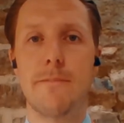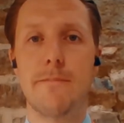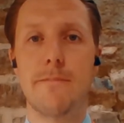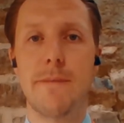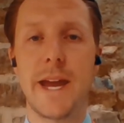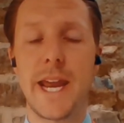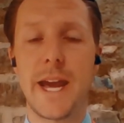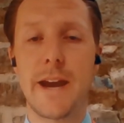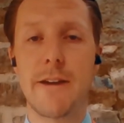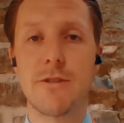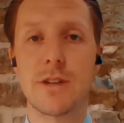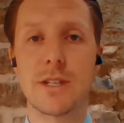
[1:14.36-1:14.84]

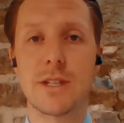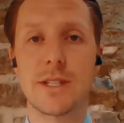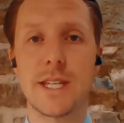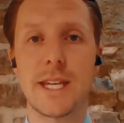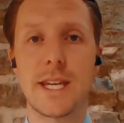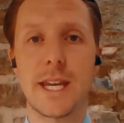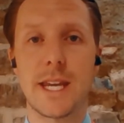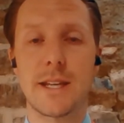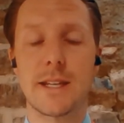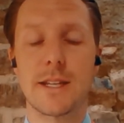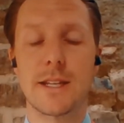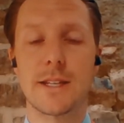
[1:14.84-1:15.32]
Medair are
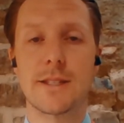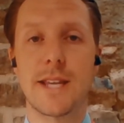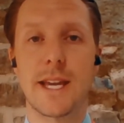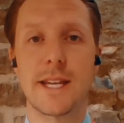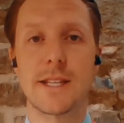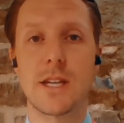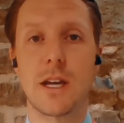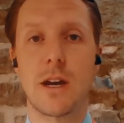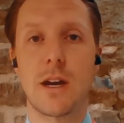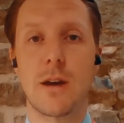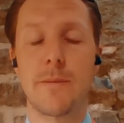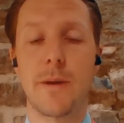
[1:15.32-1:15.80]
seeking to
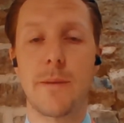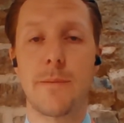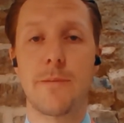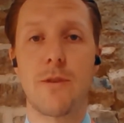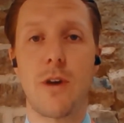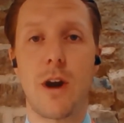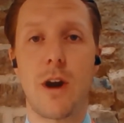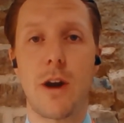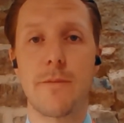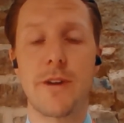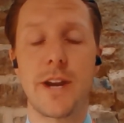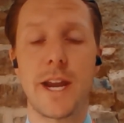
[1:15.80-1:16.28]
set up a
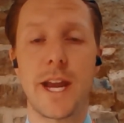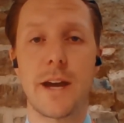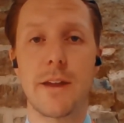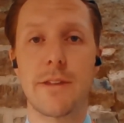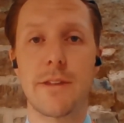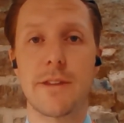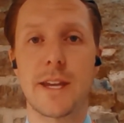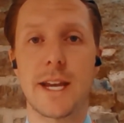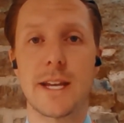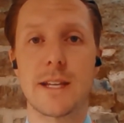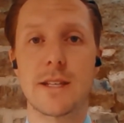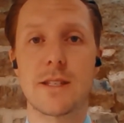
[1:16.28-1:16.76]
primary
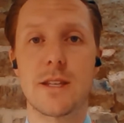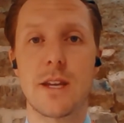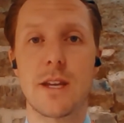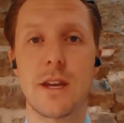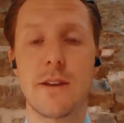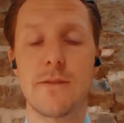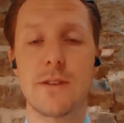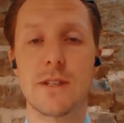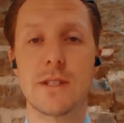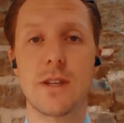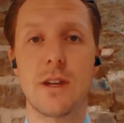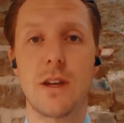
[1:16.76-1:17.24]
healthcare
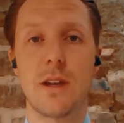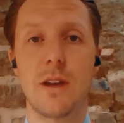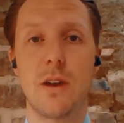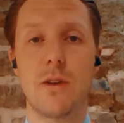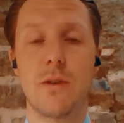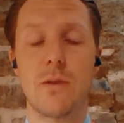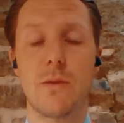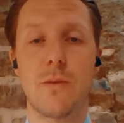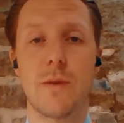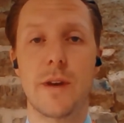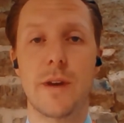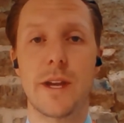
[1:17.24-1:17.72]
service
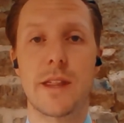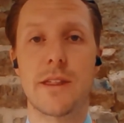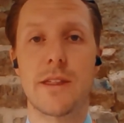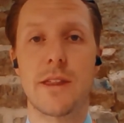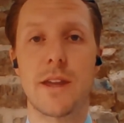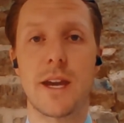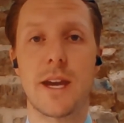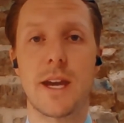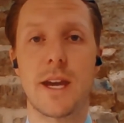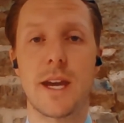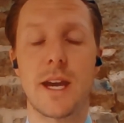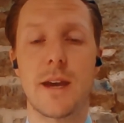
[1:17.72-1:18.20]
along
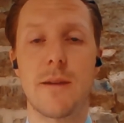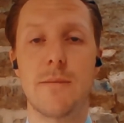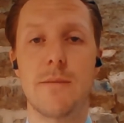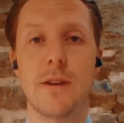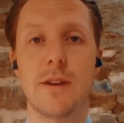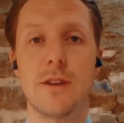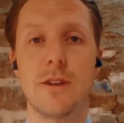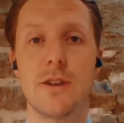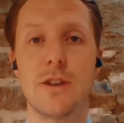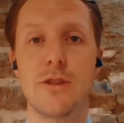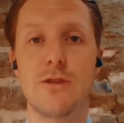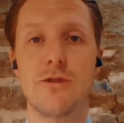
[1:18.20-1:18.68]
with
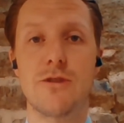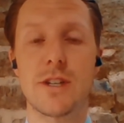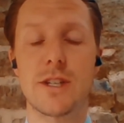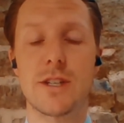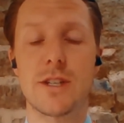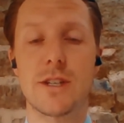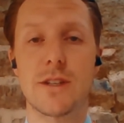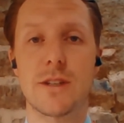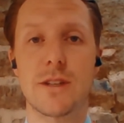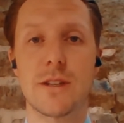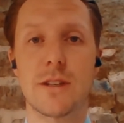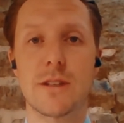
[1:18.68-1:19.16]

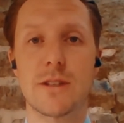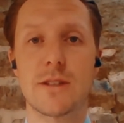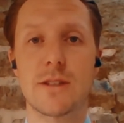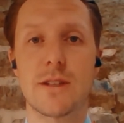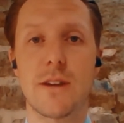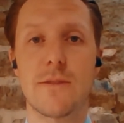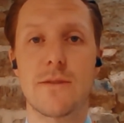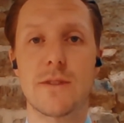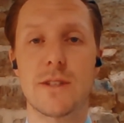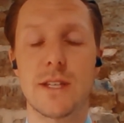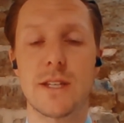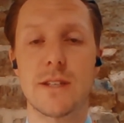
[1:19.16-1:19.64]
nutrition
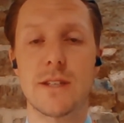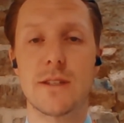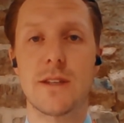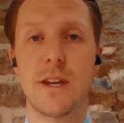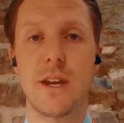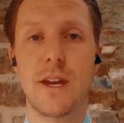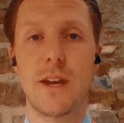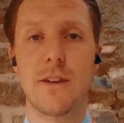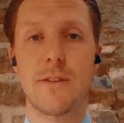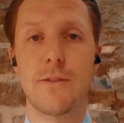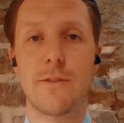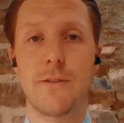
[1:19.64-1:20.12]
services
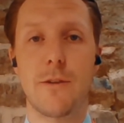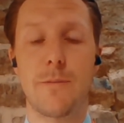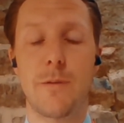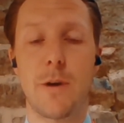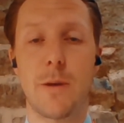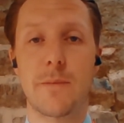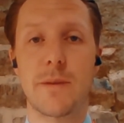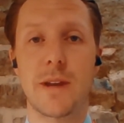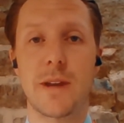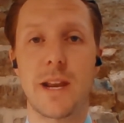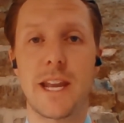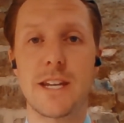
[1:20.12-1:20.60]
for a
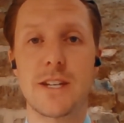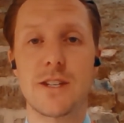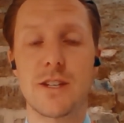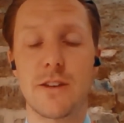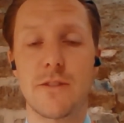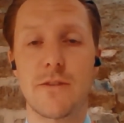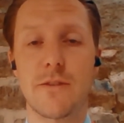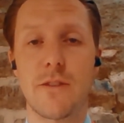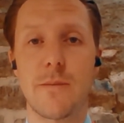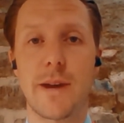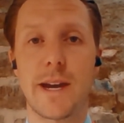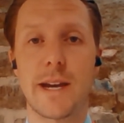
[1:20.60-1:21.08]

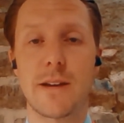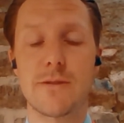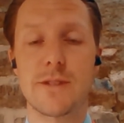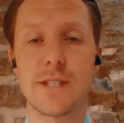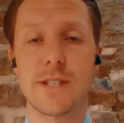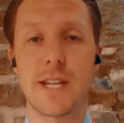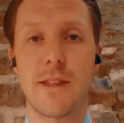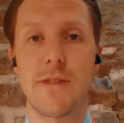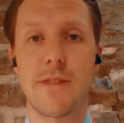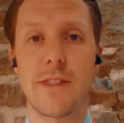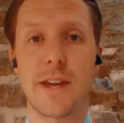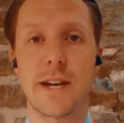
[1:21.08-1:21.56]
population of
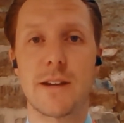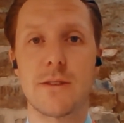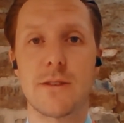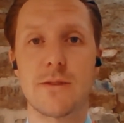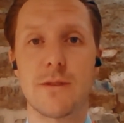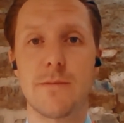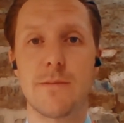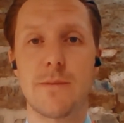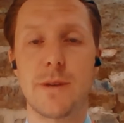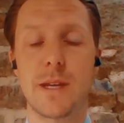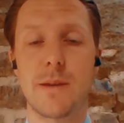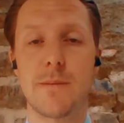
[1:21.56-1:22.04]
about
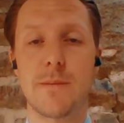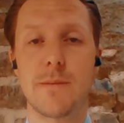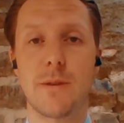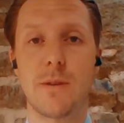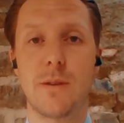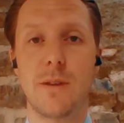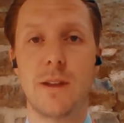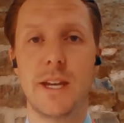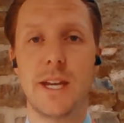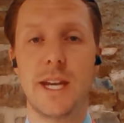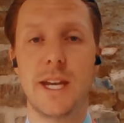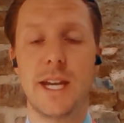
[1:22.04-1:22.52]
10,000
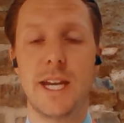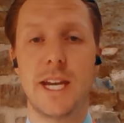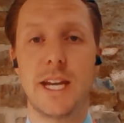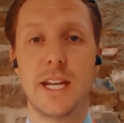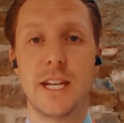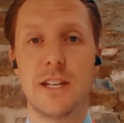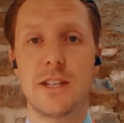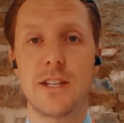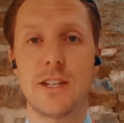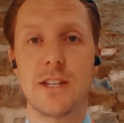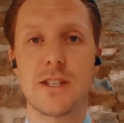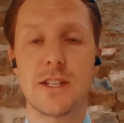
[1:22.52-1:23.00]
people.
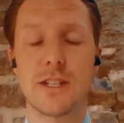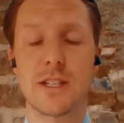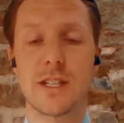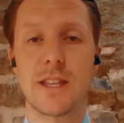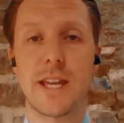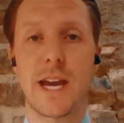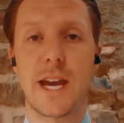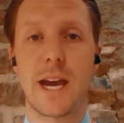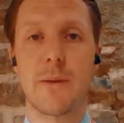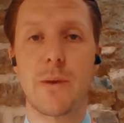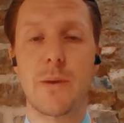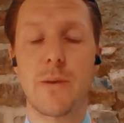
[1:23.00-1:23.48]
In addition
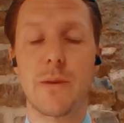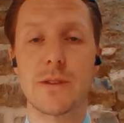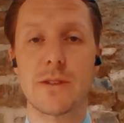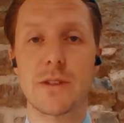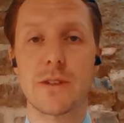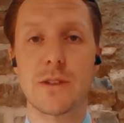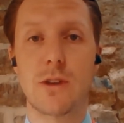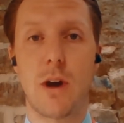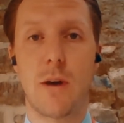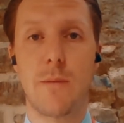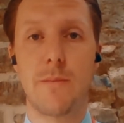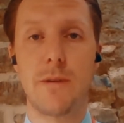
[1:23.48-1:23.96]
to that, we want
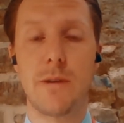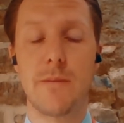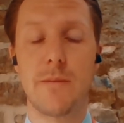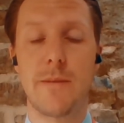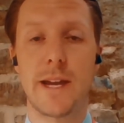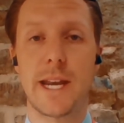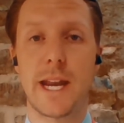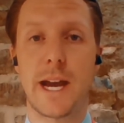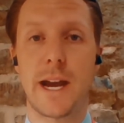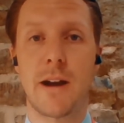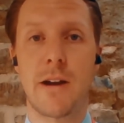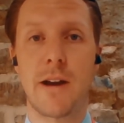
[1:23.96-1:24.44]
to
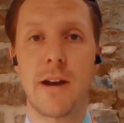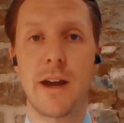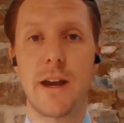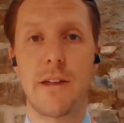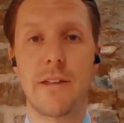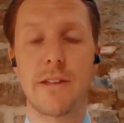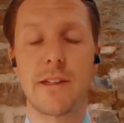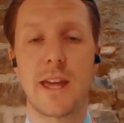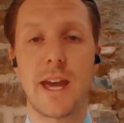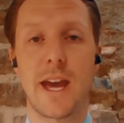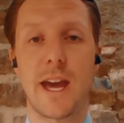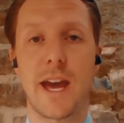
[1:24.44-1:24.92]
complement our
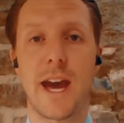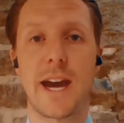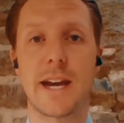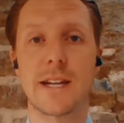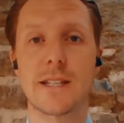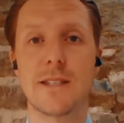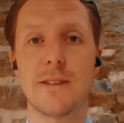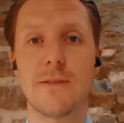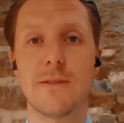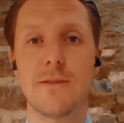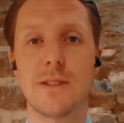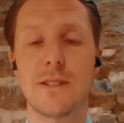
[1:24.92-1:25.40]
healthcare
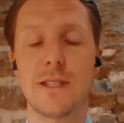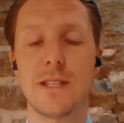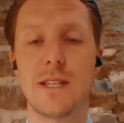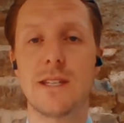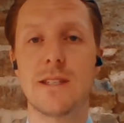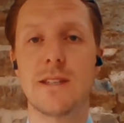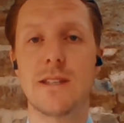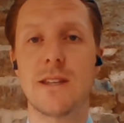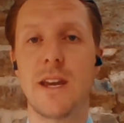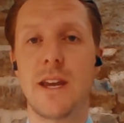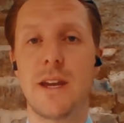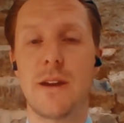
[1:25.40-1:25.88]

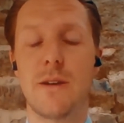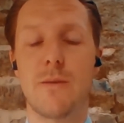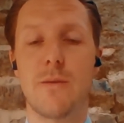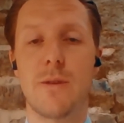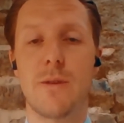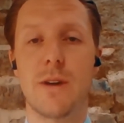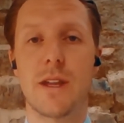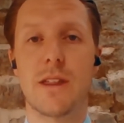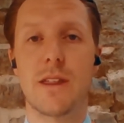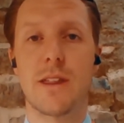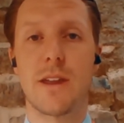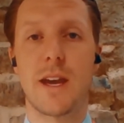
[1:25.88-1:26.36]
activities
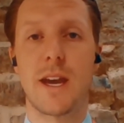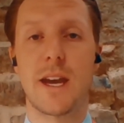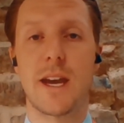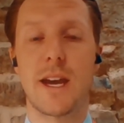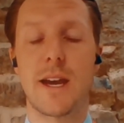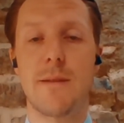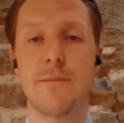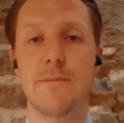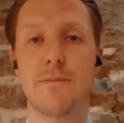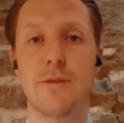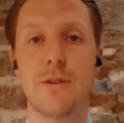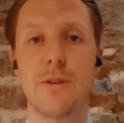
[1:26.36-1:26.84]
with
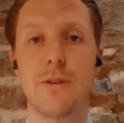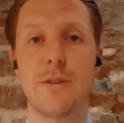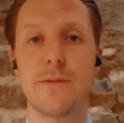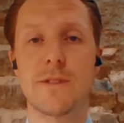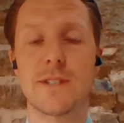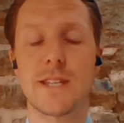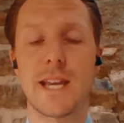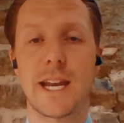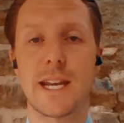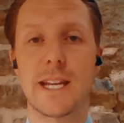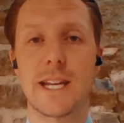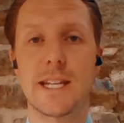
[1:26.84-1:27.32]

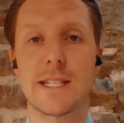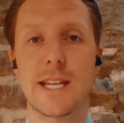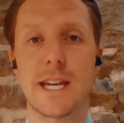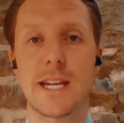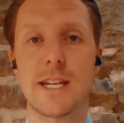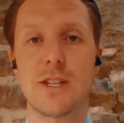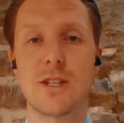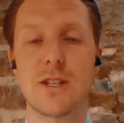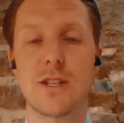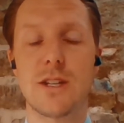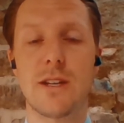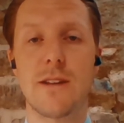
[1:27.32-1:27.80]
improved
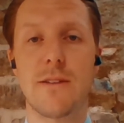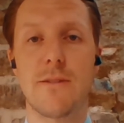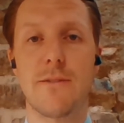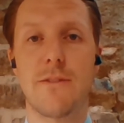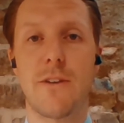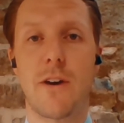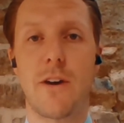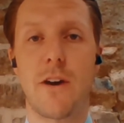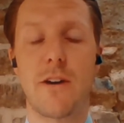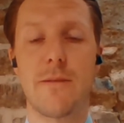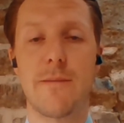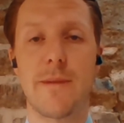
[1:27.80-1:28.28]
sanitation,
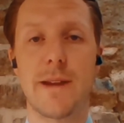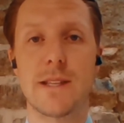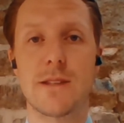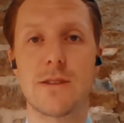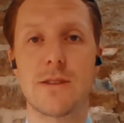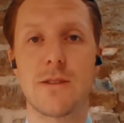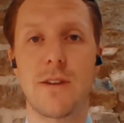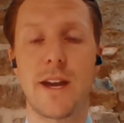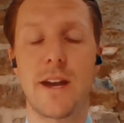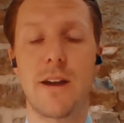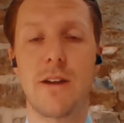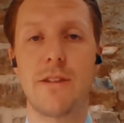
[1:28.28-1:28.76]

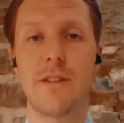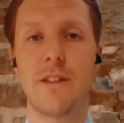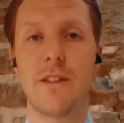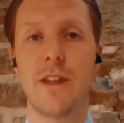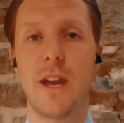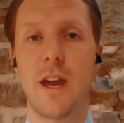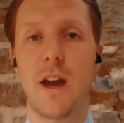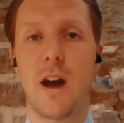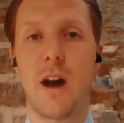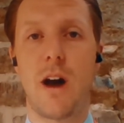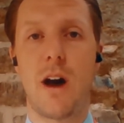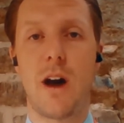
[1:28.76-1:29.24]
environmental health,
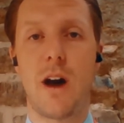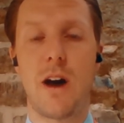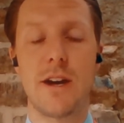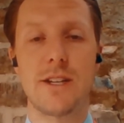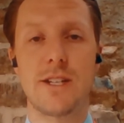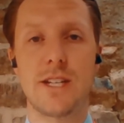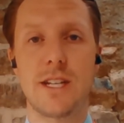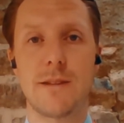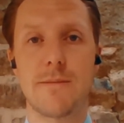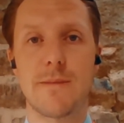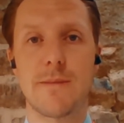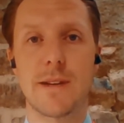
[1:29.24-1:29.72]

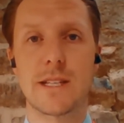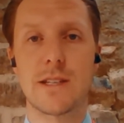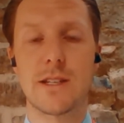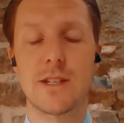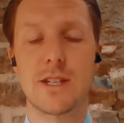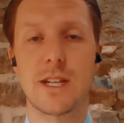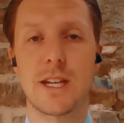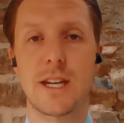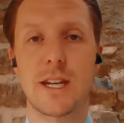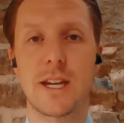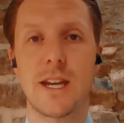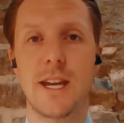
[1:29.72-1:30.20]
hygiene
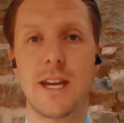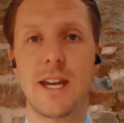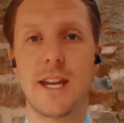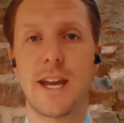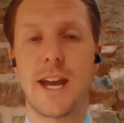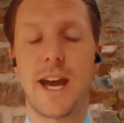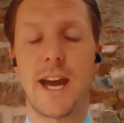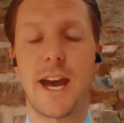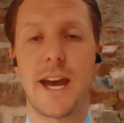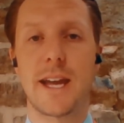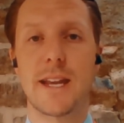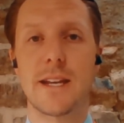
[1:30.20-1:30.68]
messaging,
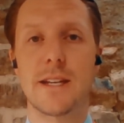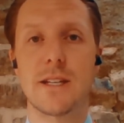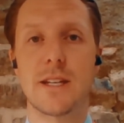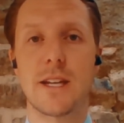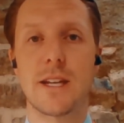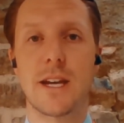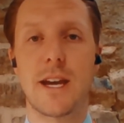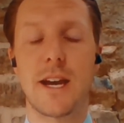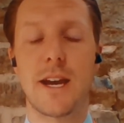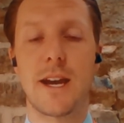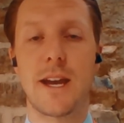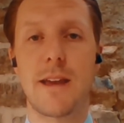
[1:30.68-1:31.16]
and
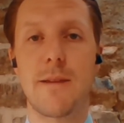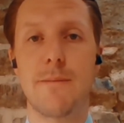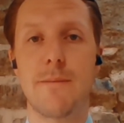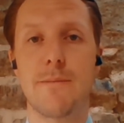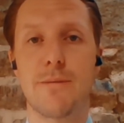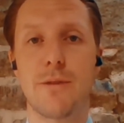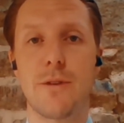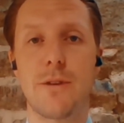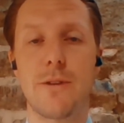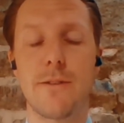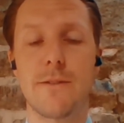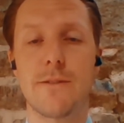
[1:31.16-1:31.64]

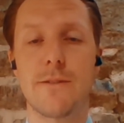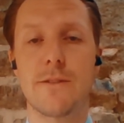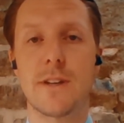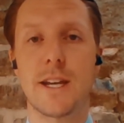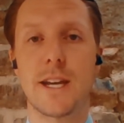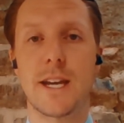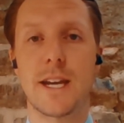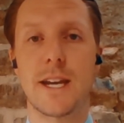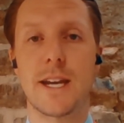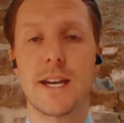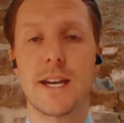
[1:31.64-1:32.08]
improved